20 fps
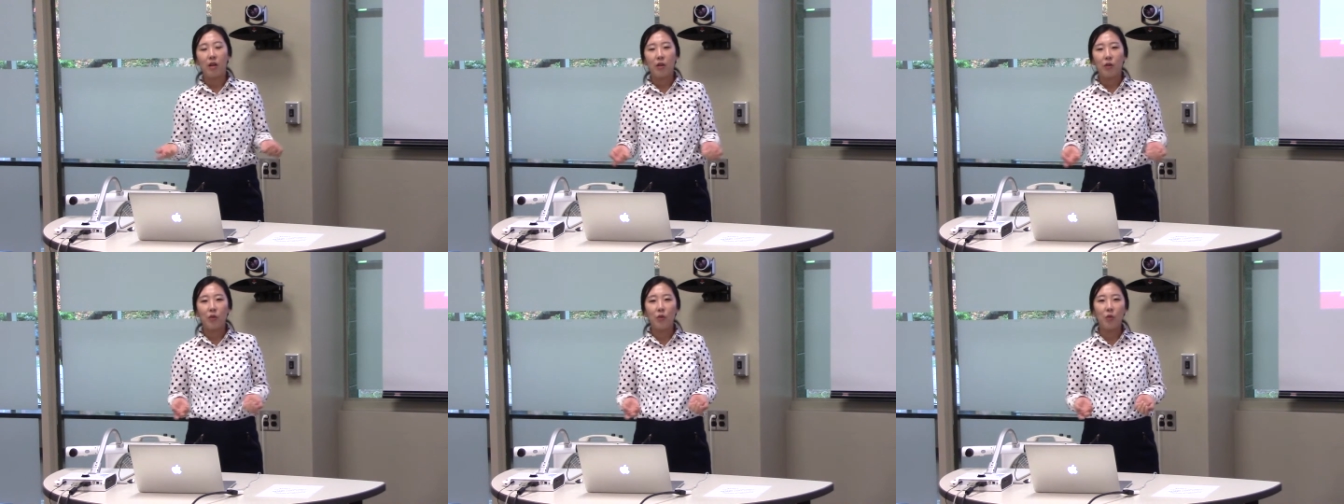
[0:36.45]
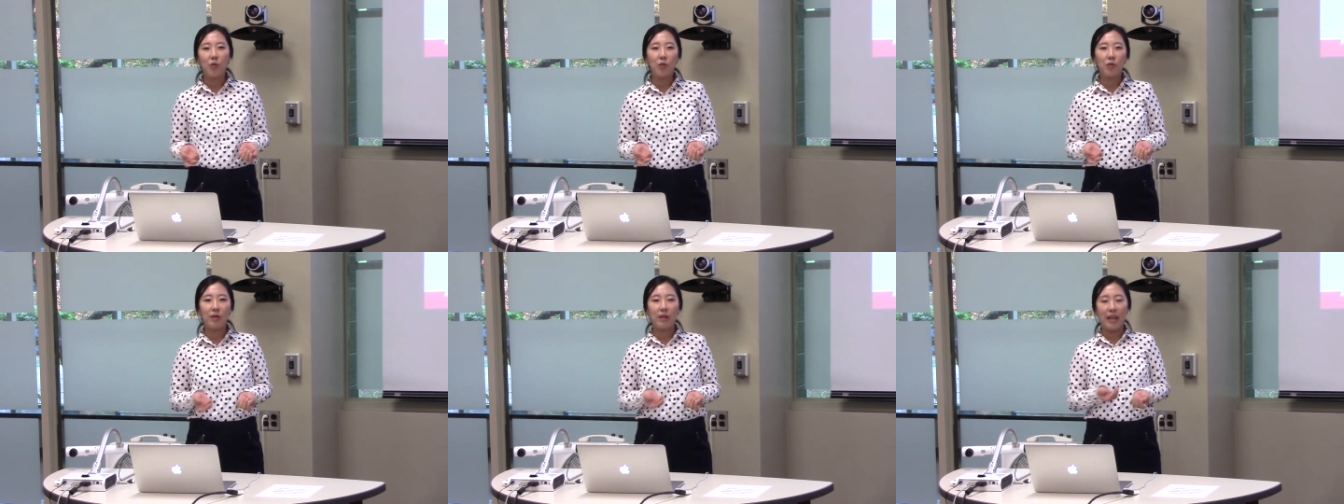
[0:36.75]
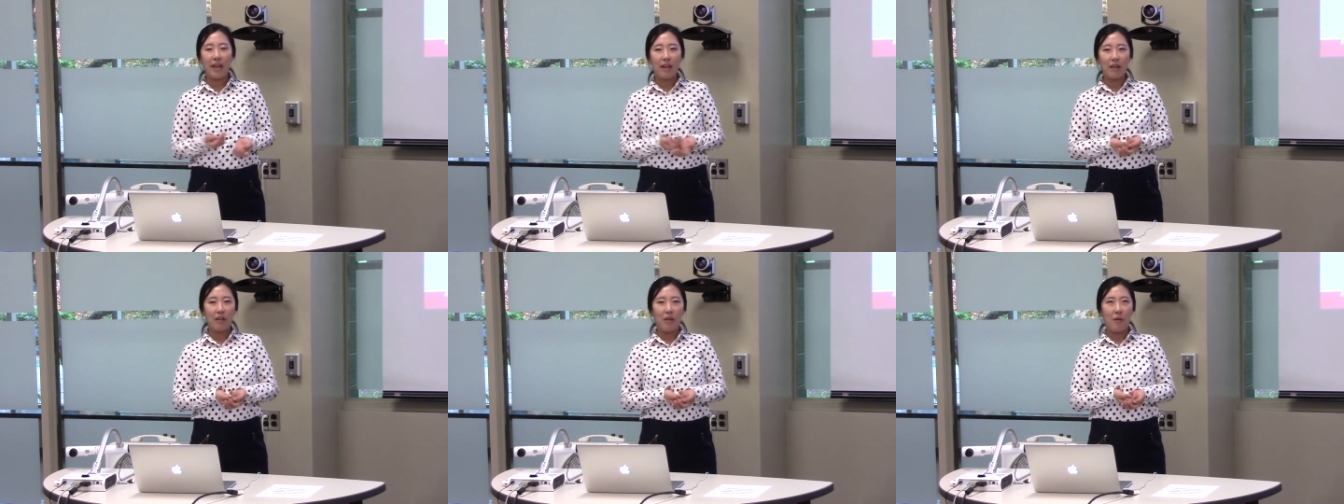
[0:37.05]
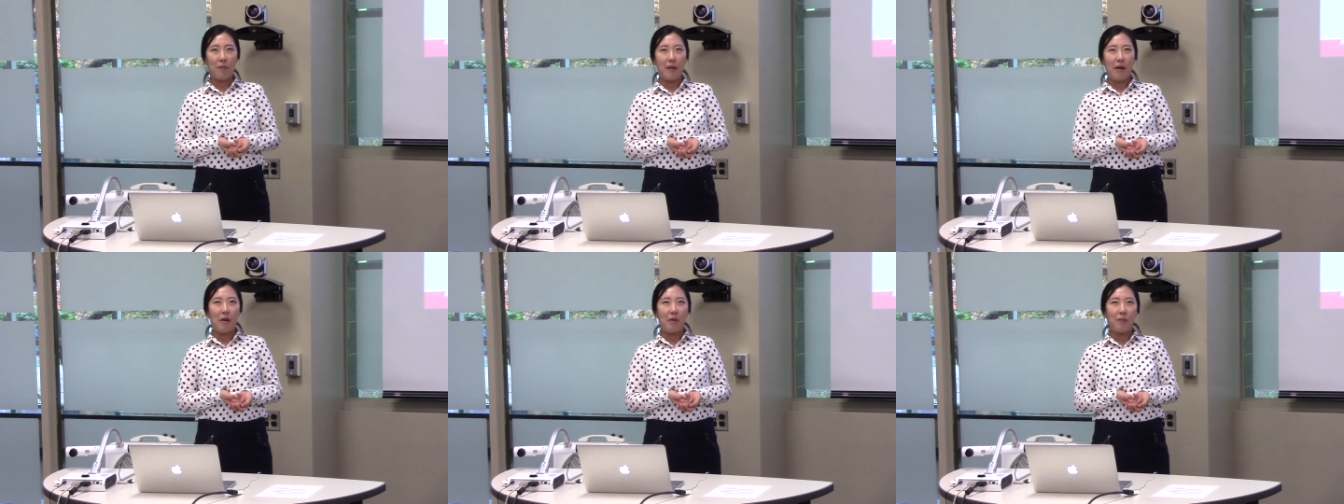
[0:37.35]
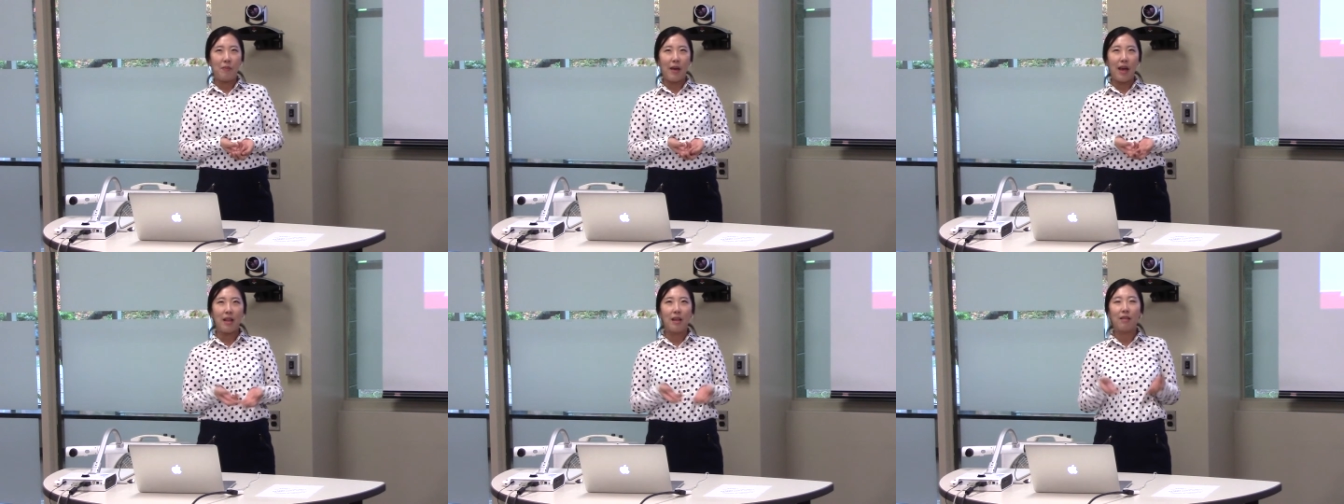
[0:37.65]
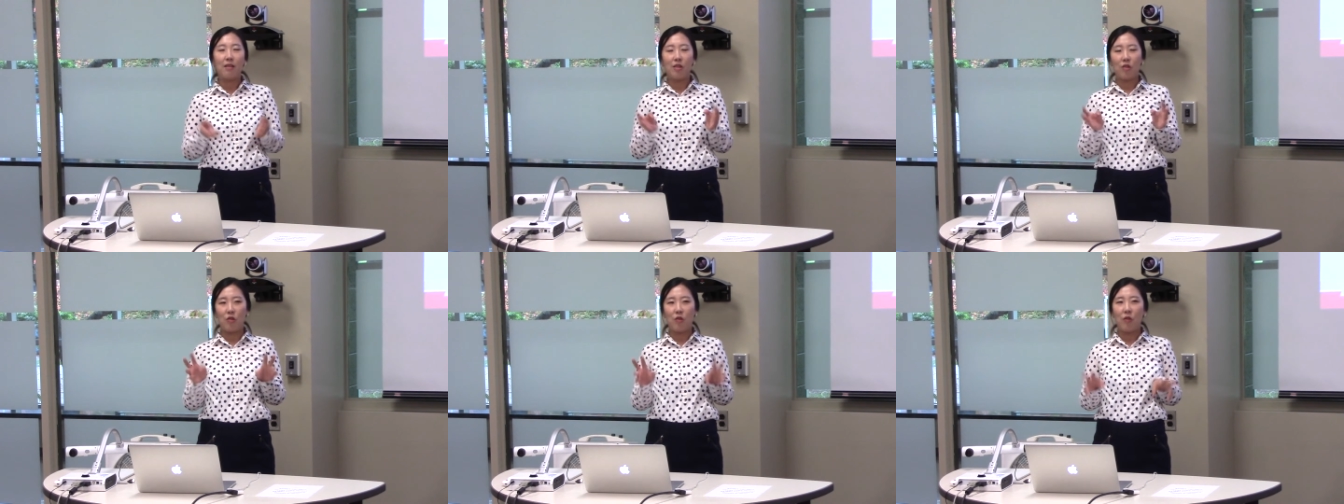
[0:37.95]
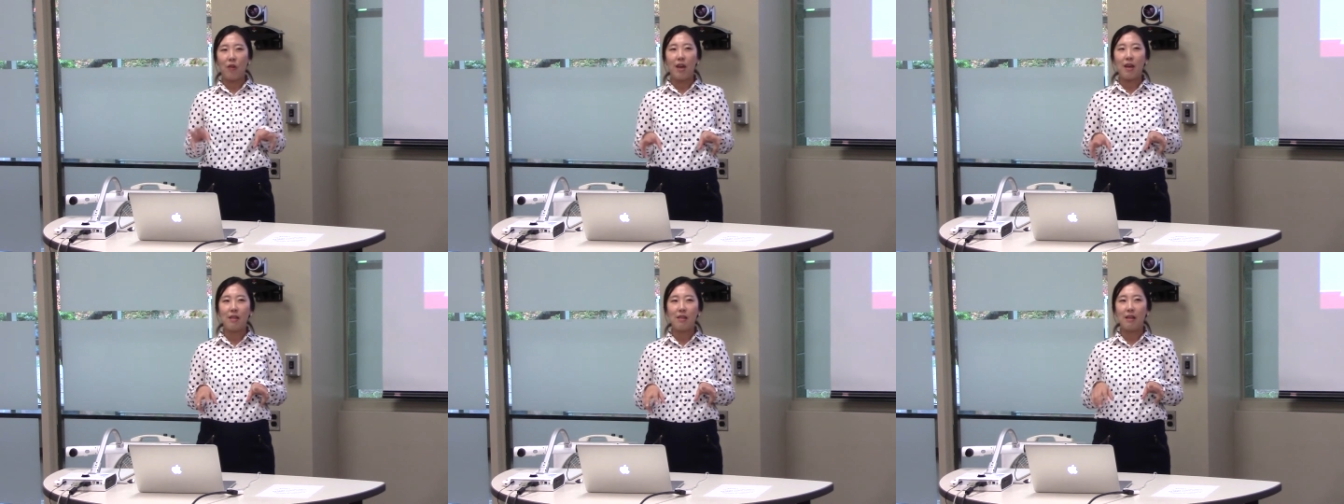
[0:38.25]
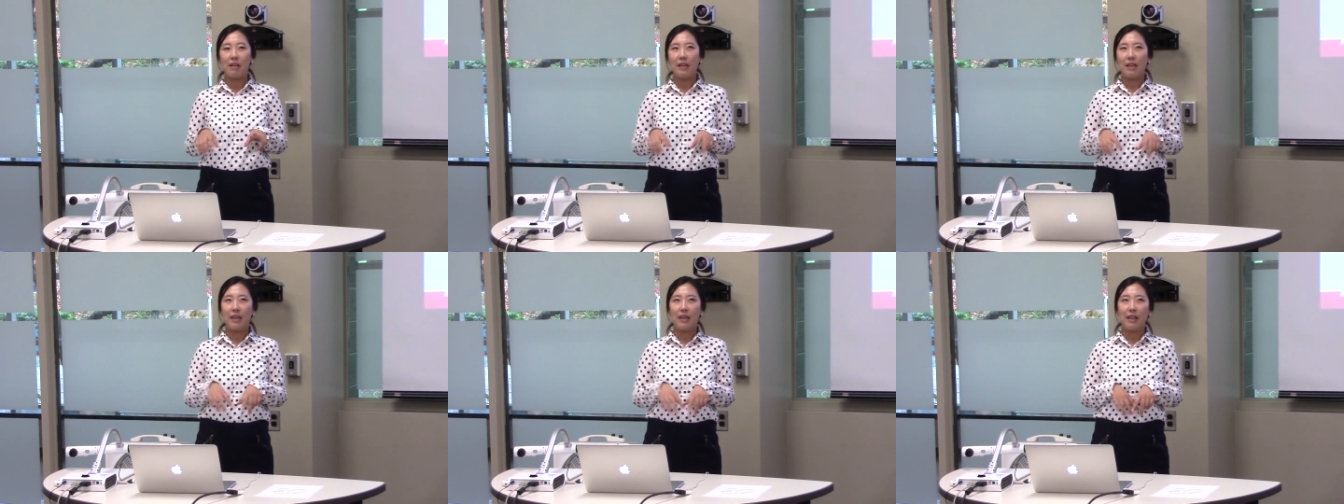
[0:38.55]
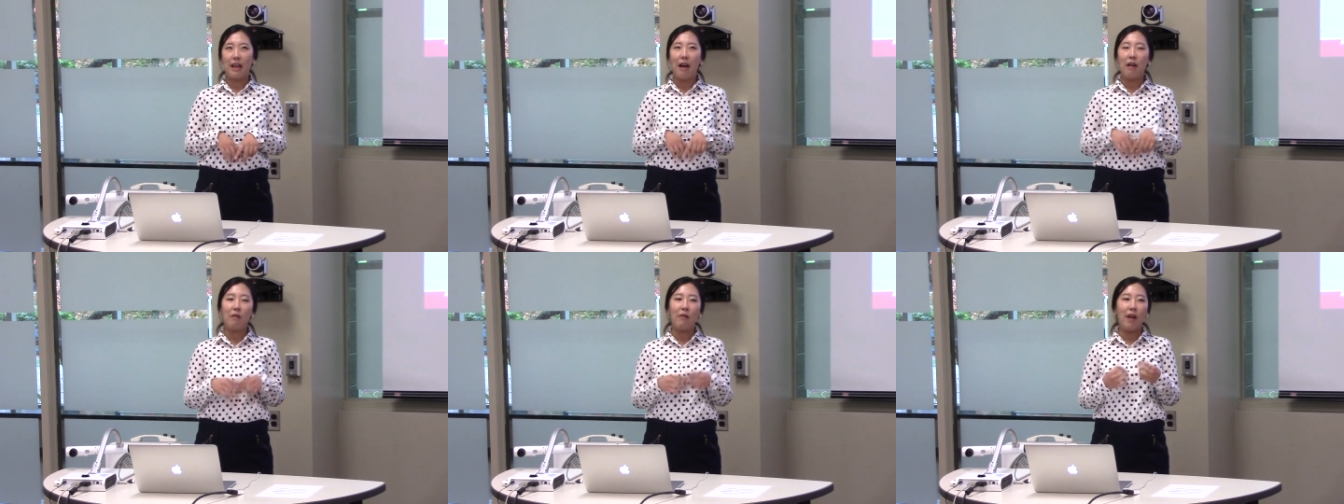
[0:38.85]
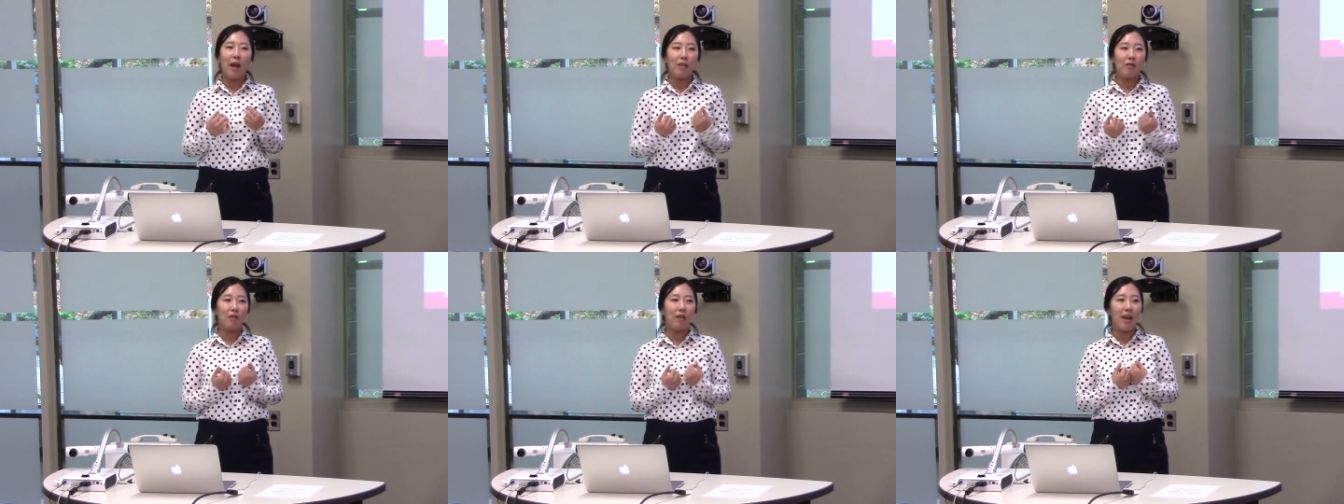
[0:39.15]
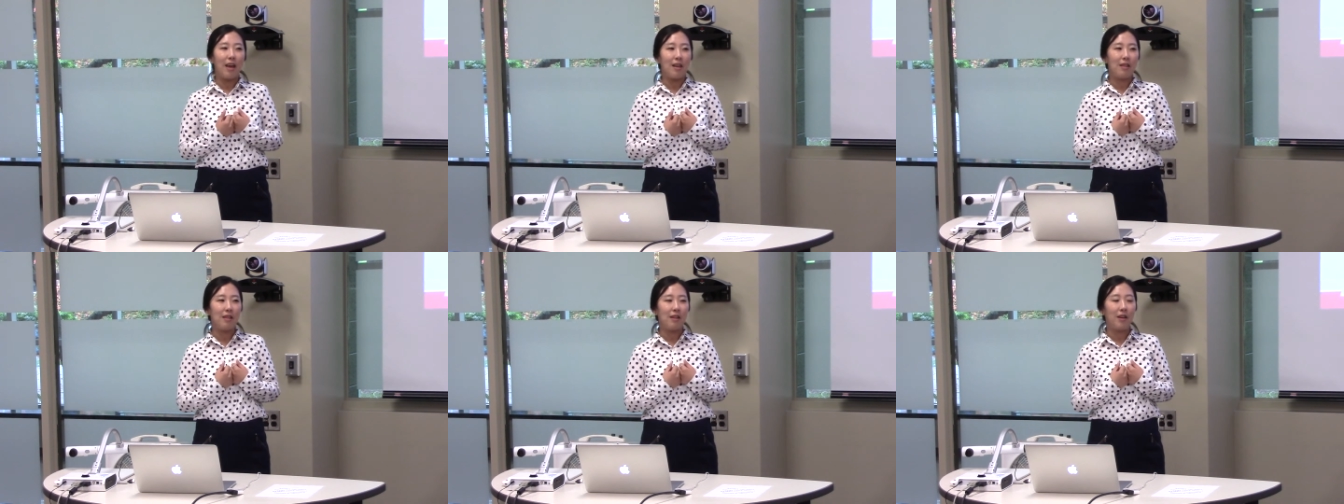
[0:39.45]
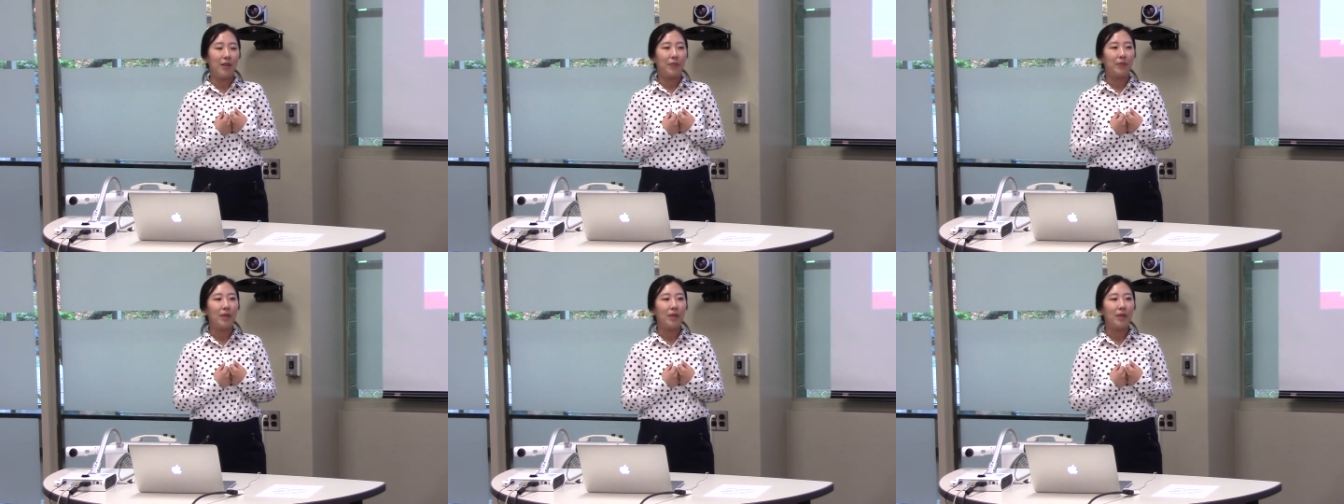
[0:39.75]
You think about many situations in our education.